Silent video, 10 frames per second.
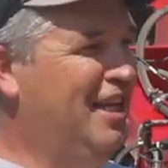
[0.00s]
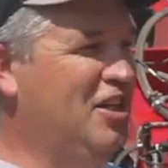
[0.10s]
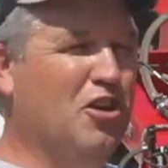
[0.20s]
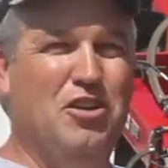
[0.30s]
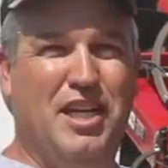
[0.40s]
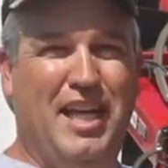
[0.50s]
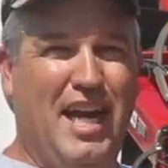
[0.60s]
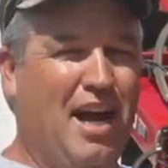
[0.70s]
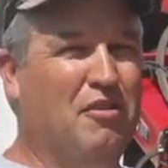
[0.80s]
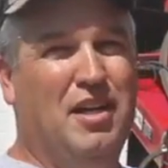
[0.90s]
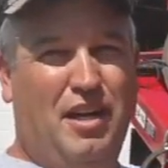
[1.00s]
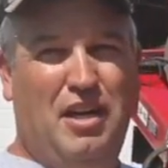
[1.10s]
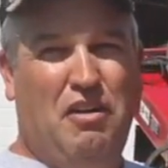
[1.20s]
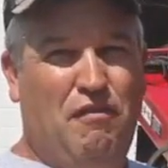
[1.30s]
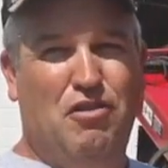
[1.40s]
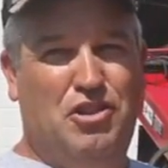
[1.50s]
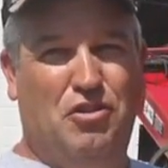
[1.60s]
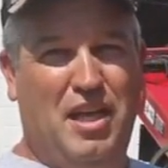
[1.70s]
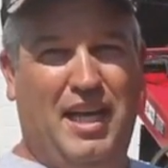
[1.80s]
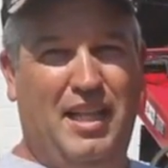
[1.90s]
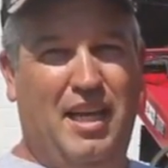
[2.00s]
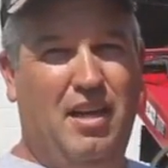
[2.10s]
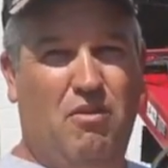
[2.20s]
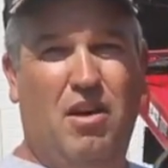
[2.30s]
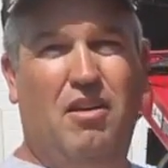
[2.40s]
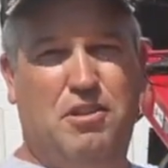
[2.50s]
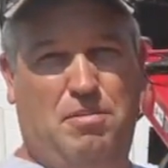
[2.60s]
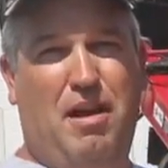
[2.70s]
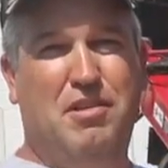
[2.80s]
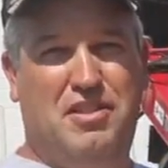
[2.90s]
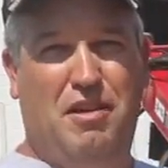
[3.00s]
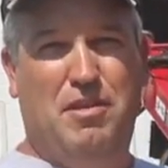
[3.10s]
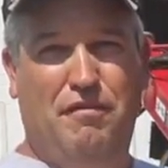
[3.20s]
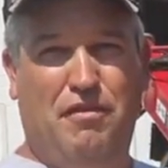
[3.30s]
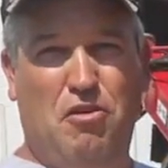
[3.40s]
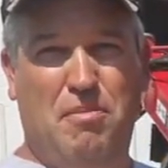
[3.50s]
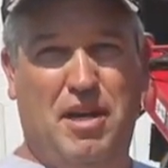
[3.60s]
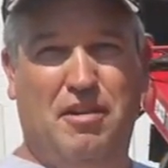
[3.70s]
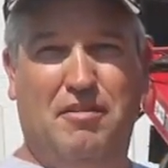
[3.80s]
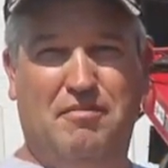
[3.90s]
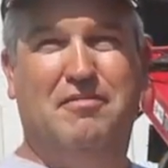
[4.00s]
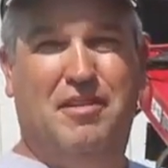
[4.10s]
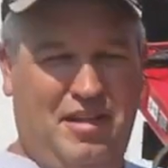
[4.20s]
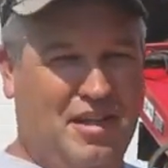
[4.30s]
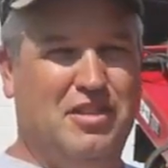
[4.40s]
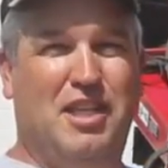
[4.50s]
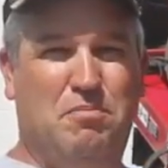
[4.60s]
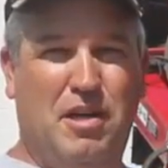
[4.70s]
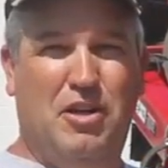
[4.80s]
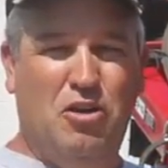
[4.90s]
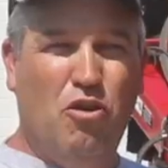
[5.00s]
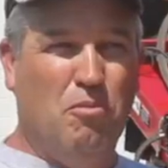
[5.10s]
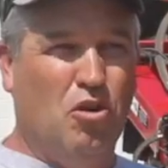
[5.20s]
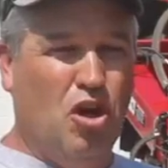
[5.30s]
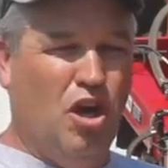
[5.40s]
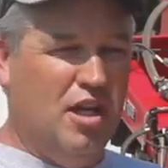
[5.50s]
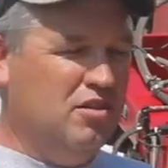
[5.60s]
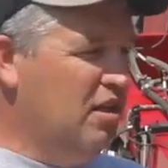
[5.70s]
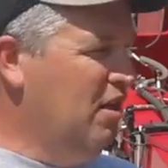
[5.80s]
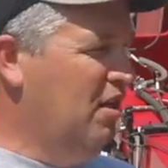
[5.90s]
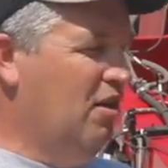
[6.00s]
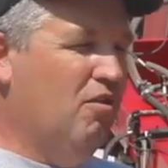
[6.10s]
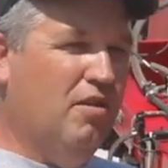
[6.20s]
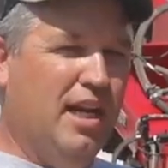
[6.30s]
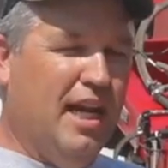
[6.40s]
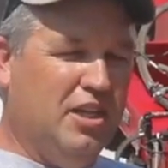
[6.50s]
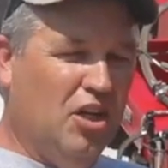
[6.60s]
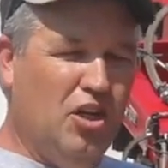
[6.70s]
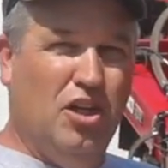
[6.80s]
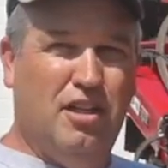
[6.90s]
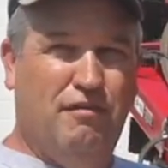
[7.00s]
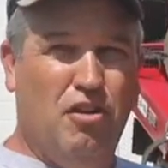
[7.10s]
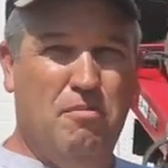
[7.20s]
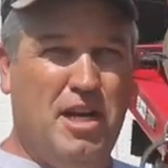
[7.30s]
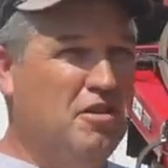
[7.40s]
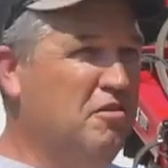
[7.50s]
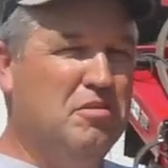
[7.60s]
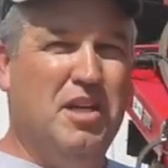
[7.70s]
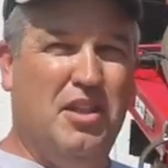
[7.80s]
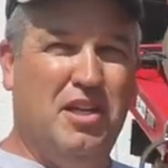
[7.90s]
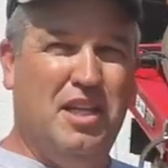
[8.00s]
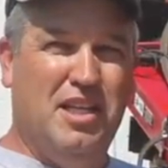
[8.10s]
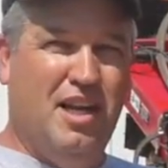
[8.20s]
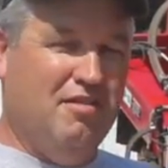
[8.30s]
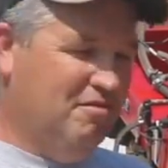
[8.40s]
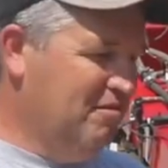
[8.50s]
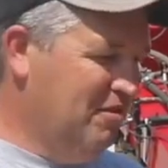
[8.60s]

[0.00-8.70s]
You know, you get out, first you're thinking that, well, it's probably something in the flow meter, because that's been a normal cause. We get out there and look at the flow meter, nothing in there.